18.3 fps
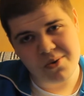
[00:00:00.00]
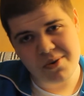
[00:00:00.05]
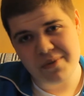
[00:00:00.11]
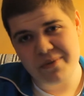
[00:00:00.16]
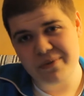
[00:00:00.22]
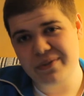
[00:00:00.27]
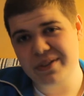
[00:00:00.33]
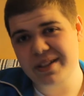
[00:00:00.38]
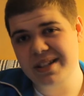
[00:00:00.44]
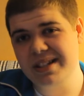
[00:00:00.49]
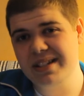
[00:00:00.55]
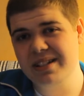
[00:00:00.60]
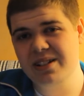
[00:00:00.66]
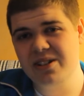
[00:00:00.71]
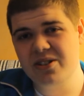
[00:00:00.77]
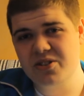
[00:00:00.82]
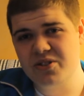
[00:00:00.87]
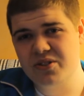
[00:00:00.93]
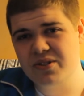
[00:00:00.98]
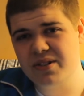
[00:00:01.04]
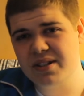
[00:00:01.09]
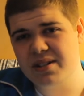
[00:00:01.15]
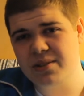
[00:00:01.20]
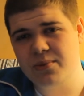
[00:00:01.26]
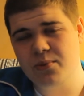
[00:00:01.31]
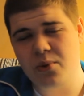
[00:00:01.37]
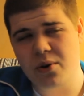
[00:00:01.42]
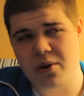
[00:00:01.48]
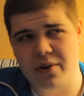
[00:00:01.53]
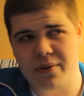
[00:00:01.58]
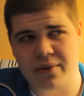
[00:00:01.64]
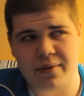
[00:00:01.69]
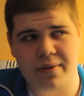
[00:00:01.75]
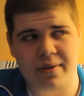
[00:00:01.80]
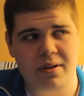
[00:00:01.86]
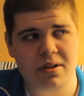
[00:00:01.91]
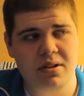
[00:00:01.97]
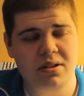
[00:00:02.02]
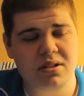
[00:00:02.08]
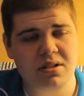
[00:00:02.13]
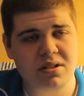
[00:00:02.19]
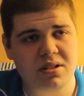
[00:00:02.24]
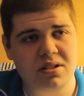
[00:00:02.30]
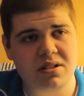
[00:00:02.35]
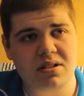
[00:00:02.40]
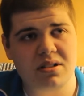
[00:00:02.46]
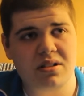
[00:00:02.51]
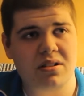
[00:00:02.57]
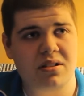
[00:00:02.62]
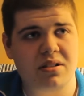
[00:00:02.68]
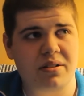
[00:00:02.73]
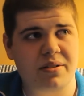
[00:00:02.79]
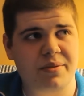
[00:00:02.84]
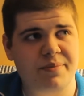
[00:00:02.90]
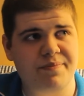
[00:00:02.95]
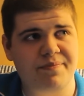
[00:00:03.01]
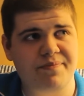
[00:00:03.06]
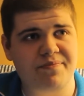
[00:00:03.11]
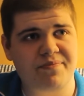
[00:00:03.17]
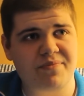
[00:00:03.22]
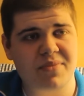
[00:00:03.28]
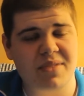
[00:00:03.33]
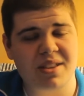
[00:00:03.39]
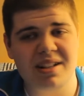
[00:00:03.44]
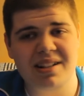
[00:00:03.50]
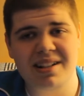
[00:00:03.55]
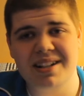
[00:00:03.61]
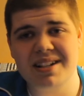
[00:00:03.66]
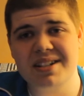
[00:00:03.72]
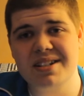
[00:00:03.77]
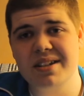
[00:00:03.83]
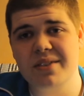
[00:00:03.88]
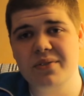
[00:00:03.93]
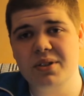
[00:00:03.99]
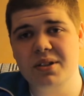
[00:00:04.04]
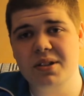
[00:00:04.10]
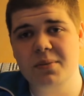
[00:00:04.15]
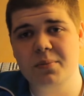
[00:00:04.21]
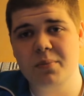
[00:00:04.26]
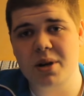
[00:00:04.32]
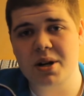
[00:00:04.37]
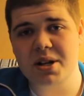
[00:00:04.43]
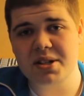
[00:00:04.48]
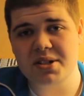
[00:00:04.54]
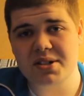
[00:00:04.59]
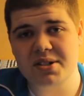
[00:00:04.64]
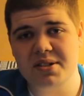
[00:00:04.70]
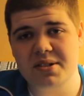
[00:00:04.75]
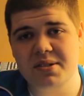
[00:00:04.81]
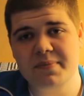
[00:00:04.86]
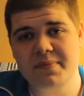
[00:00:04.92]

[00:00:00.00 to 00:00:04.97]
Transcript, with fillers: if this launcher is worth um, like 17 bucks